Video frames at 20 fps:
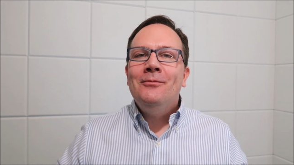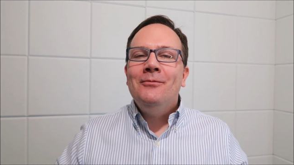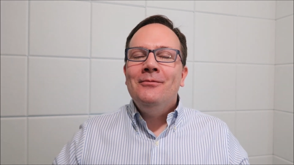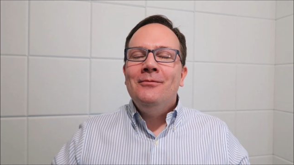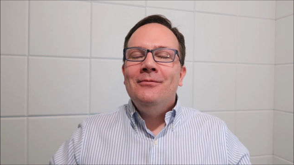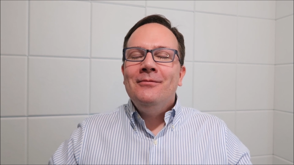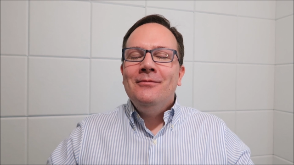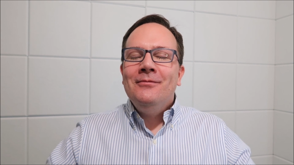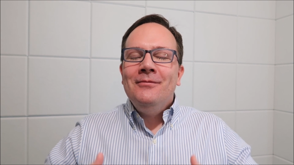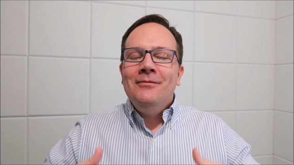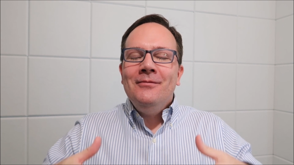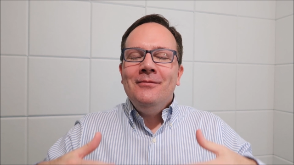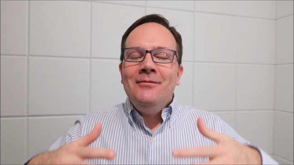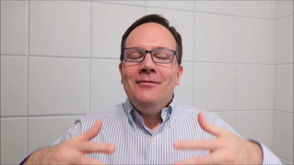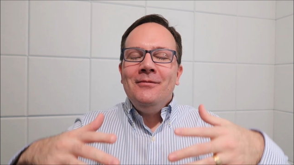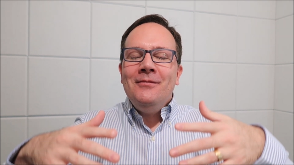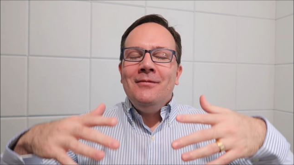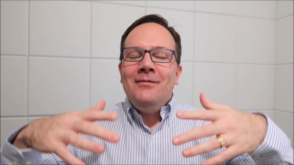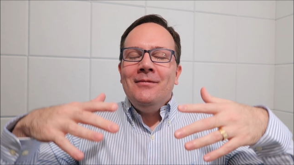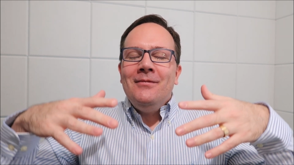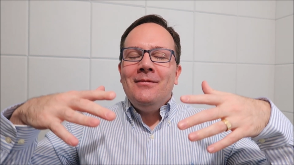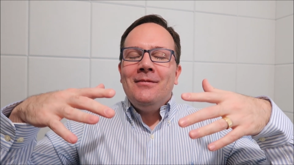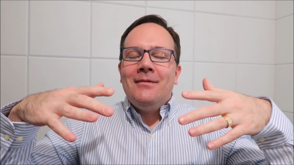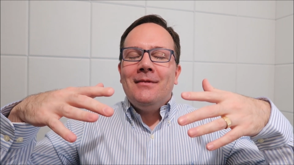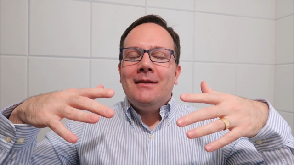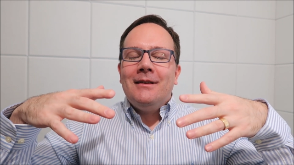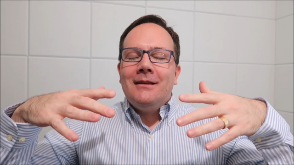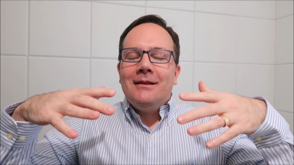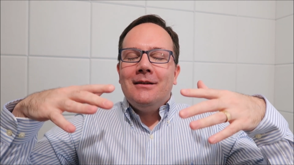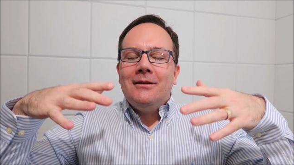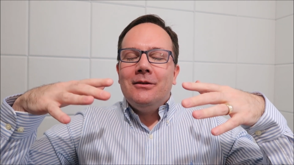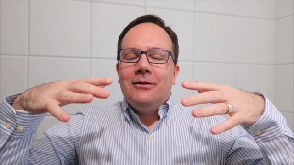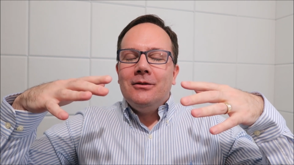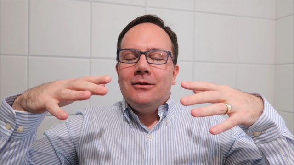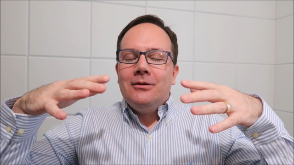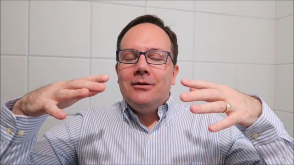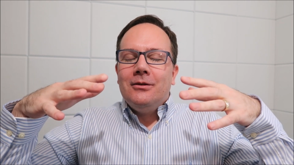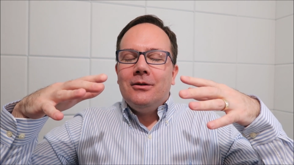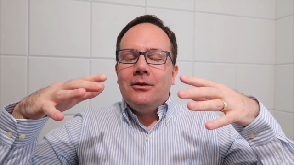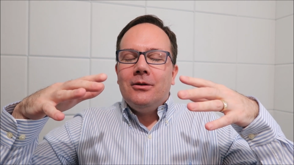
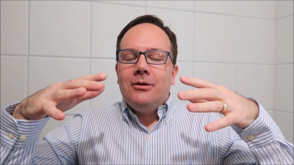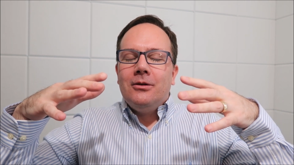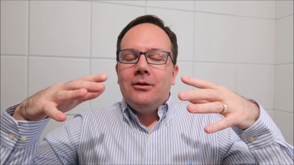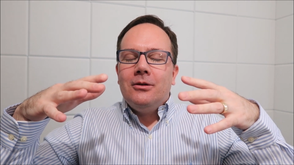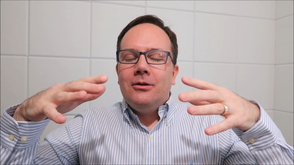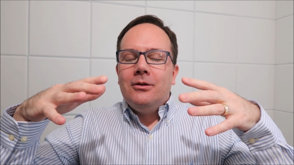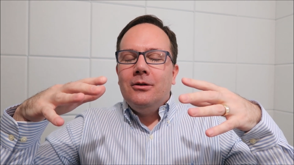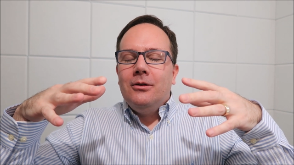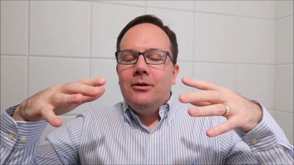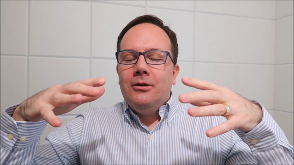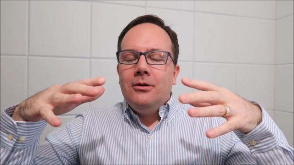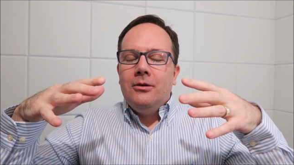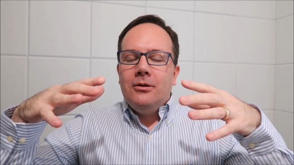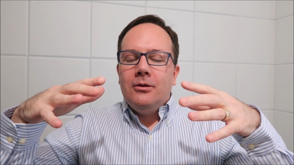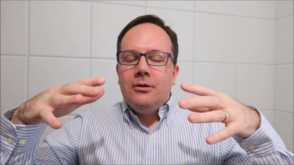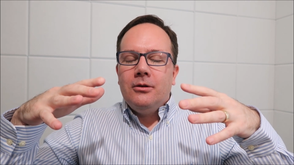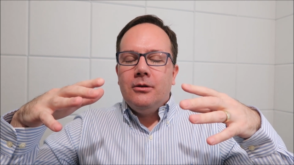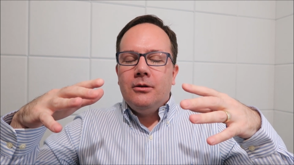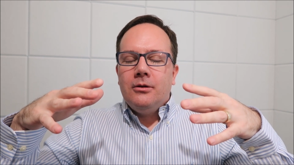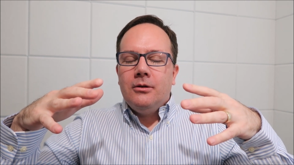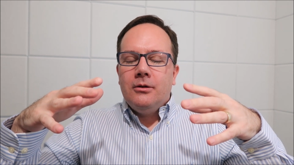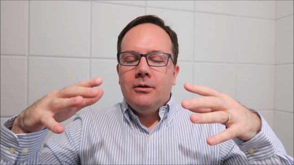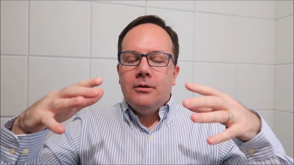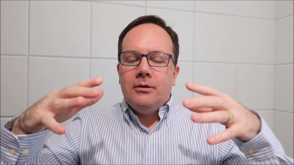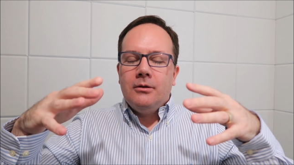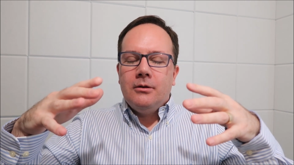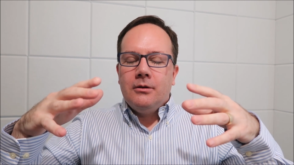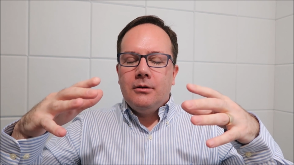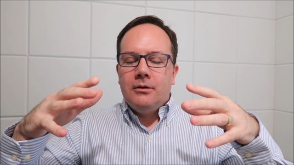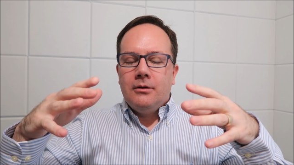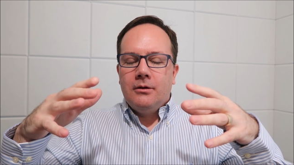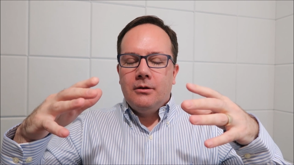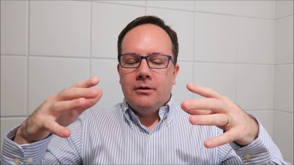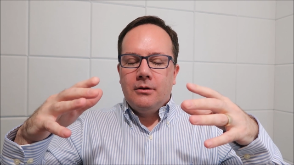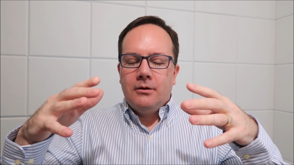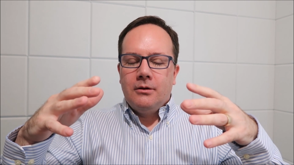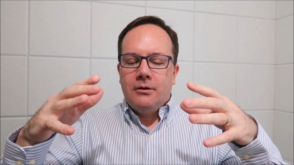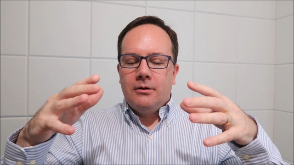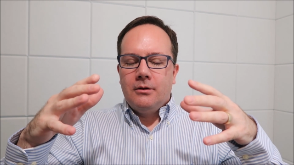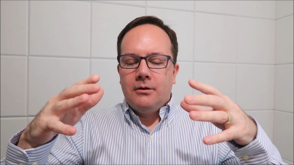
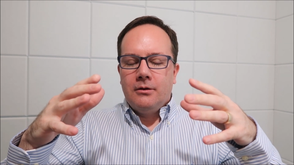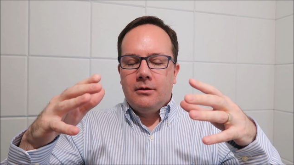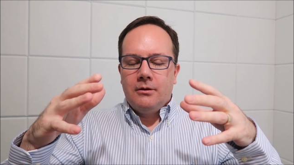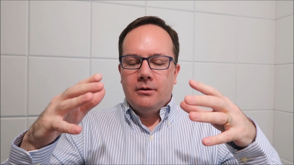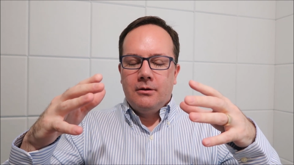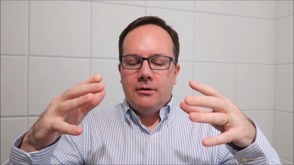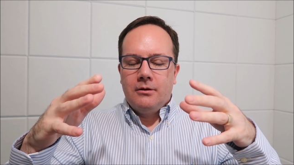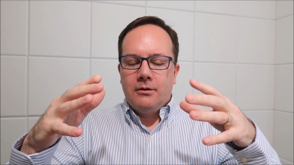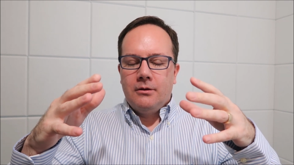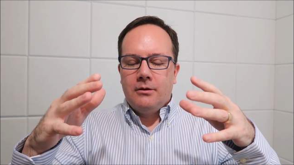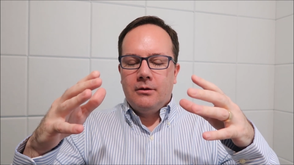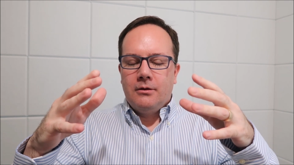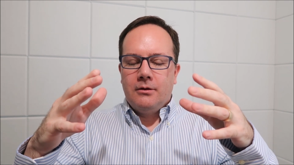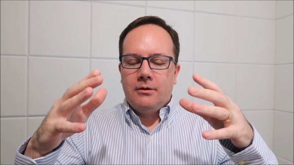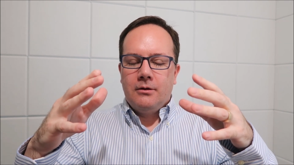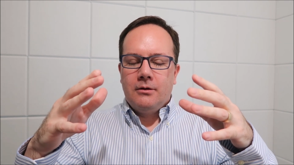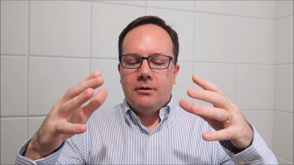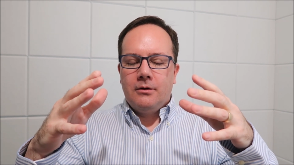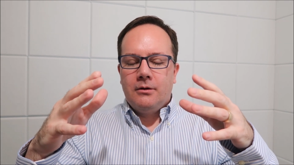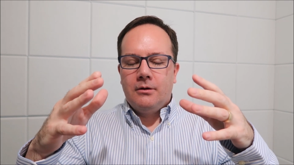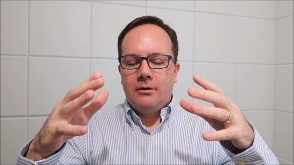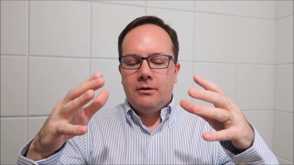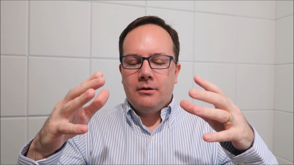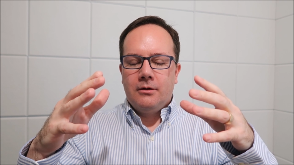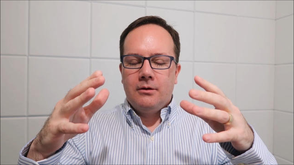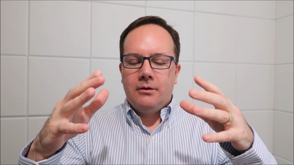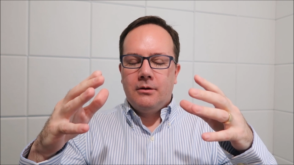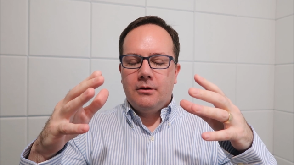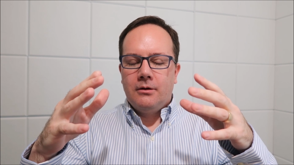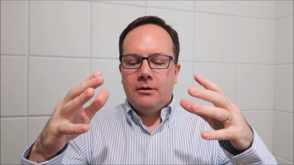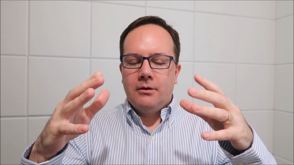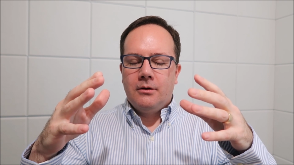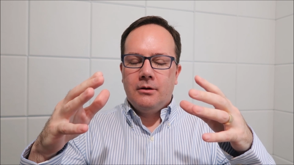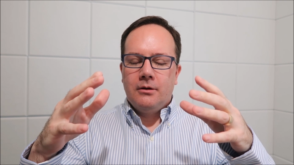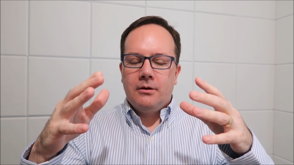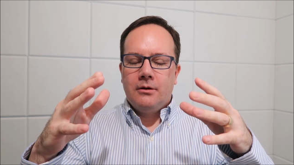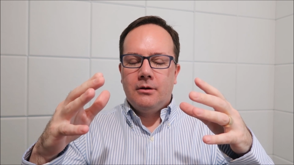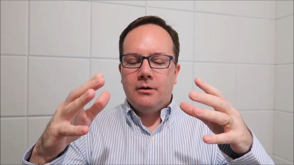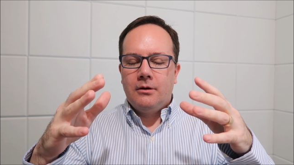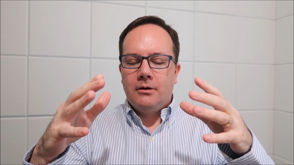
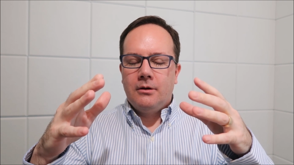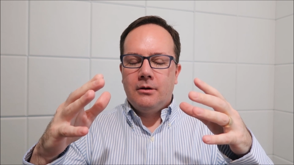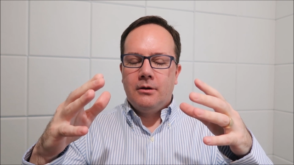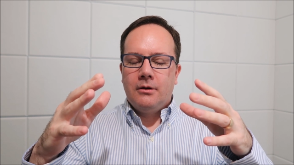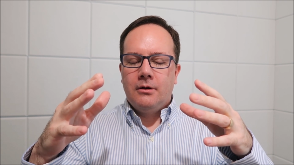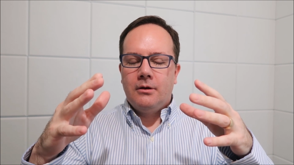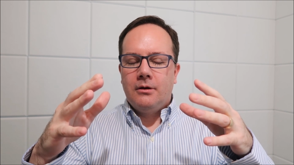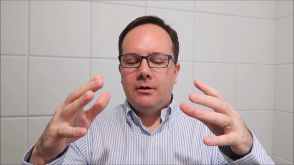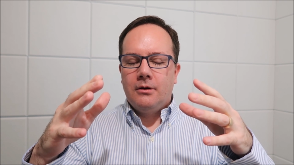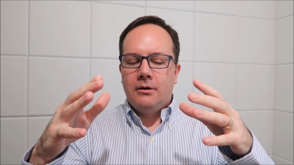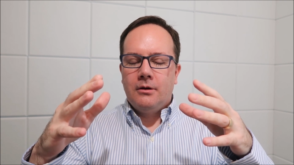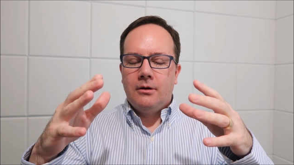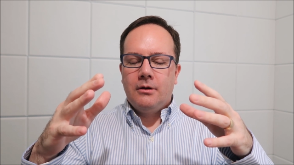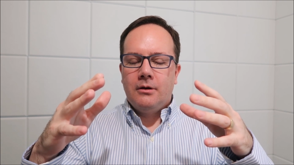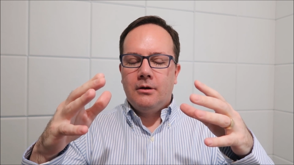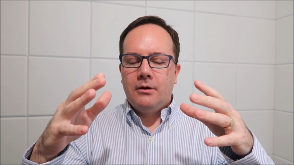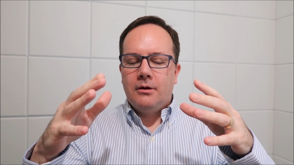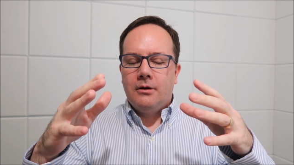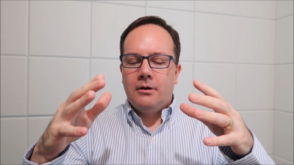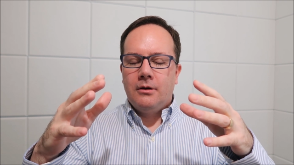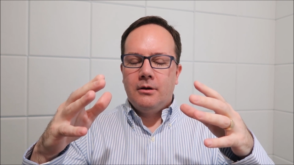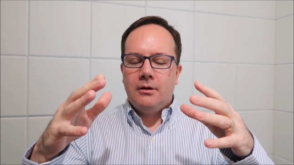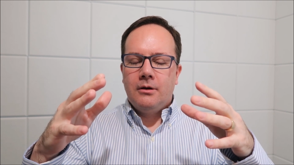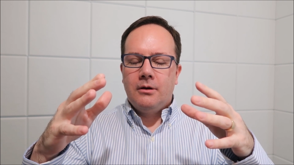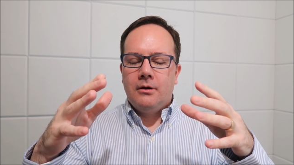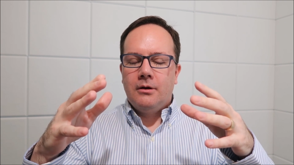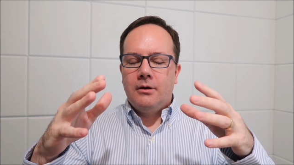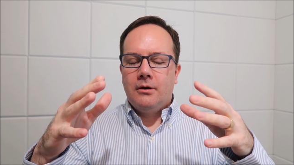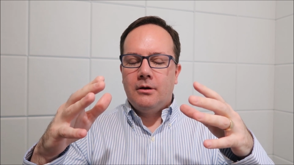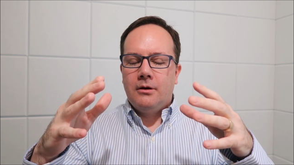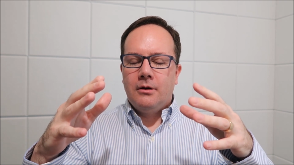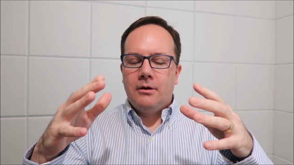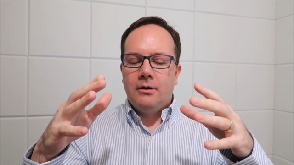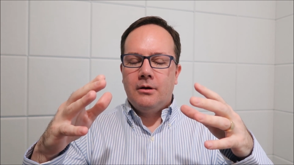[no speech]